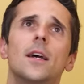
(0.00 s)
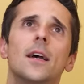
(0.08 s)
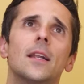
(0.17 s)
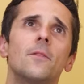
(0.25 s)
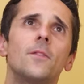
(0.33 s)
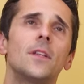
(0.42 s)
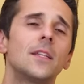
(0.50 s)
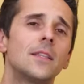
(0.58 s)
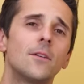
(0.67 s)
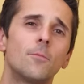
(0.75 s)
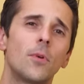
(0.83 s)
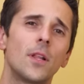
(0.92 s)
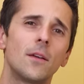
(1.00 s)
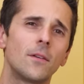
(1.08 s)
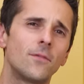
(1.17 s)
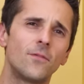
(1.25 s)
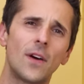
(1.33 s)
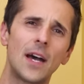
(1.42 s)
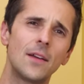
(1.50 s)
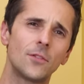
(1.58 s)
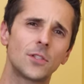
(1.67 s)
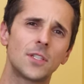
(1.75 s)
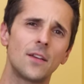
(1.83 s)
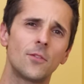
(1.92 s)
And I feel like there are probably like five or
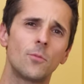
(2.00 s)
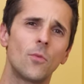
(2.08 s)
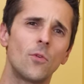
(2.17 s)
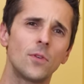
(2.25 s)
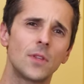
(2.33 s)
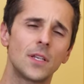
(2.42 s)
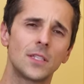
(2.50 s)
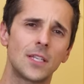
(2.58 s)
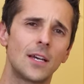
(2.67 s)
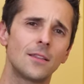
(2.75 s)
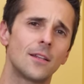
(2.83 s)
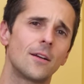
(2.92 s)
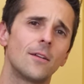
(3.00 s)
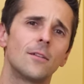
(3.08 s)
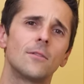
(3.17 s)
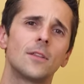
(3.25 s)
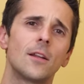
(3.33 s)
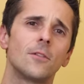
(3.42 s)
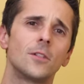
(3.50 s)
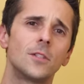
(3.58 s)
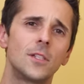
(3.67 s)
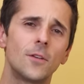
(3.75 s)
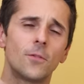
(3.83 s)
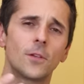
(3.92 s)
seven more things out there that are
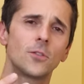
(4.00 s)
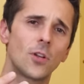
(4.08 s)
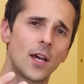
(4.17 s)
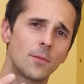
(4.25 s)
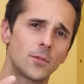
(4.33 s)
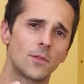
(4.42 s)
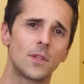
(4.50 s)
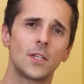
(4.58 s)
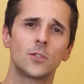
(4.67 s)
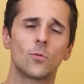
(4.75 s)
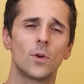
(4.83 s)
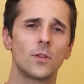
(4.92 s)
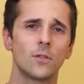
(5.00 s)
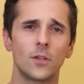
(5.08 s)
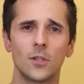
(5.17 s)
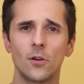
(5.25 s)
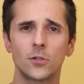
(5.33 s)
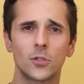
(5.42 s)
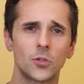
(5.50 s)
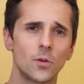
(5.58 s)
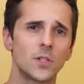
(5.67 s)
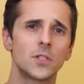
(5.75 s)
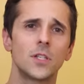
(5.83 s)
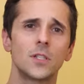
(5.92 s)
different types of things, whether the yokes,
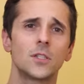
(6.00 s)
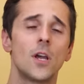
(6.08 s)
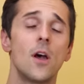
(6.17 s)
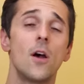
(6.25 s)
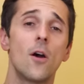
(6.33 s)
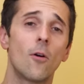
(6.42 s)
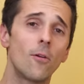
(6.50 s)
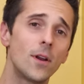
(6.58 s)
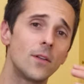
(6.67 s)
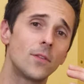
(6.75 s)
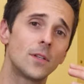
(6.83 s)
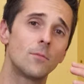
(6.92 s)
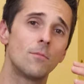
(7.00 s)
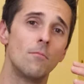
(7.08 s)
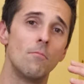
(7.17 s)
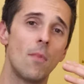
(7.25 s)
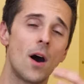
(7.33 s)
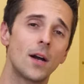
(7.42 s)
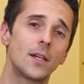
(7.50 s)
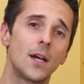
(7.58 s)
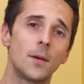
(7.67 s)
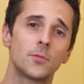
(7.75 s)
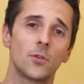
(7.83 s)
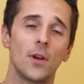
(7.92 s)
joysticks, or even mock
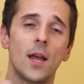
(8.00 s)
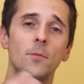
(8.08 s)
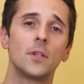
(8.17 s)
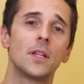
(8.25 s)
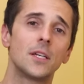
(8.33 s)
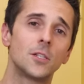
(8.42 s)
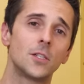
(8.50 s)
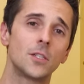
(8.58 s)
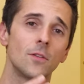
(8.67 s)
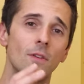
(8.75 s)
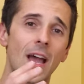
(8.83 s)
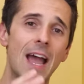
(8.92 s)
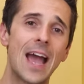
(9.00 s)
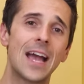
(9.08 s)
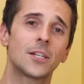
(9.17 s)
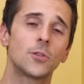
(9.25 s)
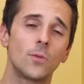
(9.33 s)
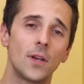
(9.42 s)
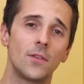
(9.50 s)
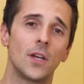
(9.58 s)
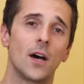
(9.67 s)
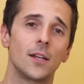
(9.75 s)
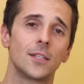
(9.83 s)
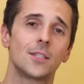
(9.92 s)
ups or emulations of actual
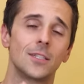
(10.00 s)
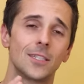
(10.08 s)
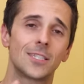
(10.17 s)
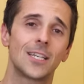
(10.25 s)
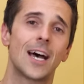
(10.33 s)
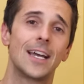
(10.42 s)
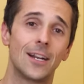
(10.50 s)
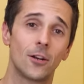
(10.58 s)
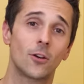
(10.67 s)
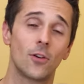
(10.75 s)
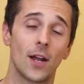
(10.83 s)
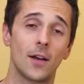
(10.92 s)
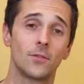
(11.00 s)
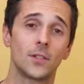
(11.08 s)
avionics inside aircraft.